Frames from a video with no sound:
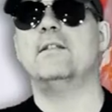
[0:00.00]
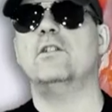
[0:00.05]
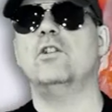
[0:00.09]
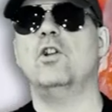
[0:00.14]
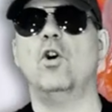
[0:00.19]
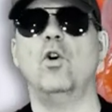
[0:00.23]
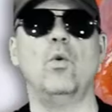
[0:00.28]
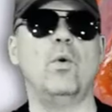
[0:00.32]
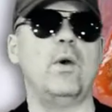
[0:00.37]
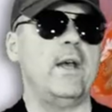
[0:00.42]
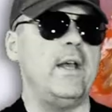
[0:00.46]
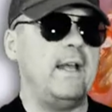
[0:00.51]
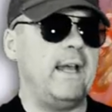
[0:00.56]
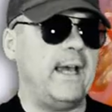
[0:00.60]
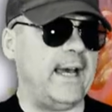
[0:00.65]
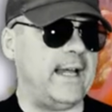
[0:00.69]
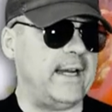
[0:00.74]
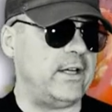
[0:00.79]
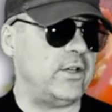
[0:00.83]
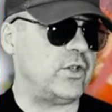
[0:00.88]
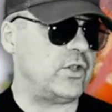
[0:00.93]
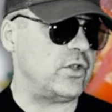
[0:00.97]
no
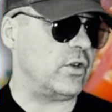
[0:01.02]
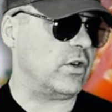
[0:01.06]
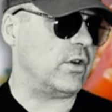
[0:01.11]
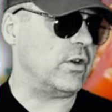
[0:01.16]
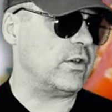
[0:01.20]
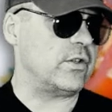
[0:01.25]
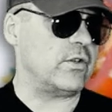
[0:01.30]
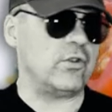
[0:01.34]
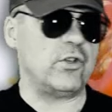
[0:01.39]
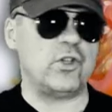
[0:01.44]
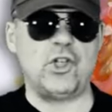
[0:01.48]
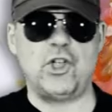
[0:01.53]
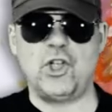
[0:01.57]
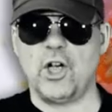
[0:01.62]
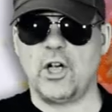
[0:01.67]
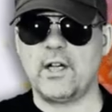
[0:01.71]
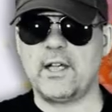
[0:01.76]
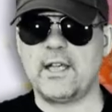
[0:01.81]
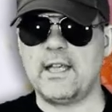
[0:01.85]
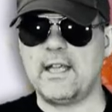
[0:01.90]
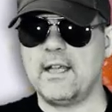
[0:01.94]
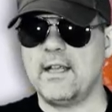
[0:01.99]
added sugars or
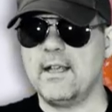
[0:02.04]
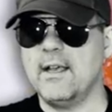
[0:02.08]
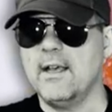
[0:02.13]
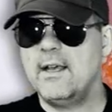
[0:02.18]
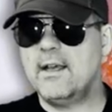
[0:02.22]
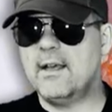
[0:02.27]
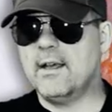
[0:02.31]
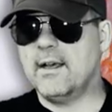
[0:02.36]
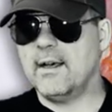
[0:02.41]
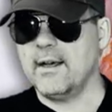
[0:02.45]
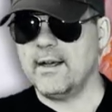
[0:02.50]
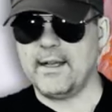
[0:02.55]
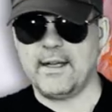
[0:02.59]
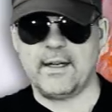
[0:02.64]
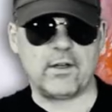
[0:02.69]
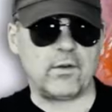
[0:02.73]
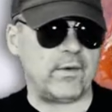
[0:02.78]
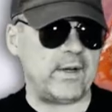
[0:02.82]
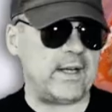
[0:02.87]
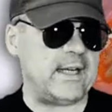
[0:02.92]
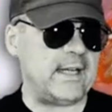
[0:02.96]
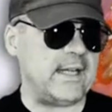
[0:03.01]
junky uh,
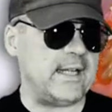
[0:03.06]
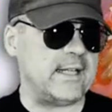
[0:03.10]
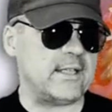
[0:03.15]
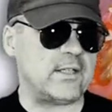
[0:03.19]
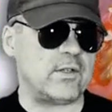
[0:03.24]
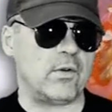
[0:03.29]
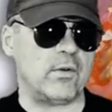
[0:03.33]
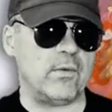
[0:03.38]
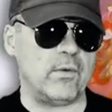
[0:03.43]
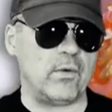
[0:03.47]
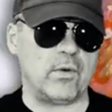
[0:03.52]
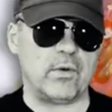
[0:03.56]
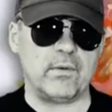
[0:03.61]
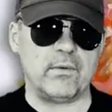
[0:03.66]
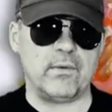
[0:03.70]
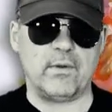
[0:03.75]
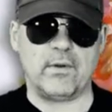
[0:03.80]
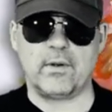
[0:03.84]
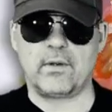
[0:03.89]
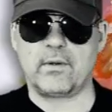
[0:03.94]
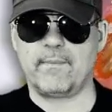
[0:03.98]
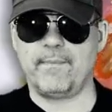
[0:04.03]
ingredients or, or,
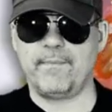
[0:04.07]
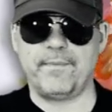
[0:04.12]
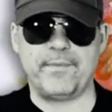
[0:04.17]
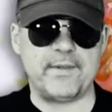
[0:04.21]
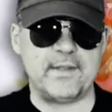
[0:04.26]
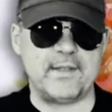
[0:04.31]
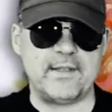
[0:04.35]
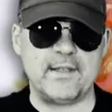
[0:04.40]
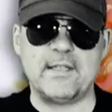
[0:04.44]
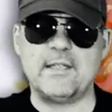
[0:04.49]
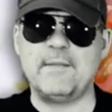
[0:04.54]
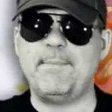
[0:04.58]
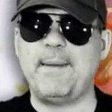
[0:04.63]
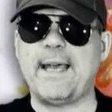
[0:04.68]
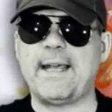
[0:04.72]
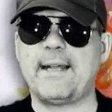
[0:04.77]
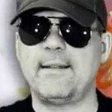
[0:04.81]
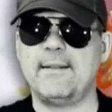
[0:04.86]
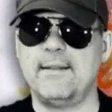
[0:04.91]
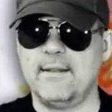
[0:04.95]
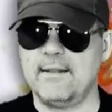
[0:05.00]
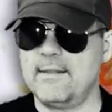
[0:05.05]
or
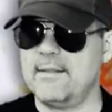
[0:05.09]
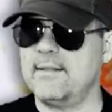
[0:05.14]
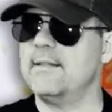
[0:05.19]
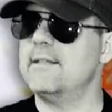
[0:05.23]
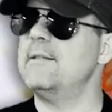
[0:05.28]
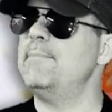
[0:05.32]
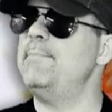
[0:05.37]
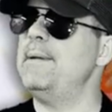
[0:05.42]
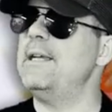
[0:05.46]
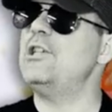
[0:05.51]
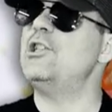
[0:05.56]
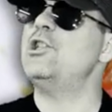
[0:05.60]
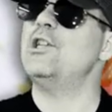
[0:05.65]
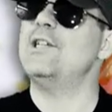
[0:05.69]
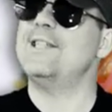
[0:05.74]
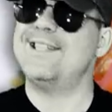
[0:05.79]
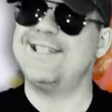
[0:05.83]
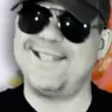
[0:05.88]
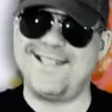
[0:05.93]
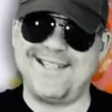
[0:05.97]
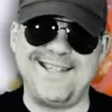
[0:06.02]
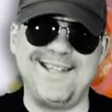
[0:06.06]
suspect,
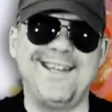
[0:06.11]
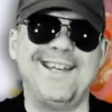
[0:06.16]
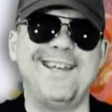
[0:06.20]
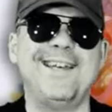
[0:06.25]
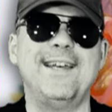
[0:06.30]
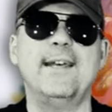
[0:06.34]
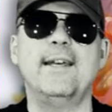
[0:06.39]
suspicious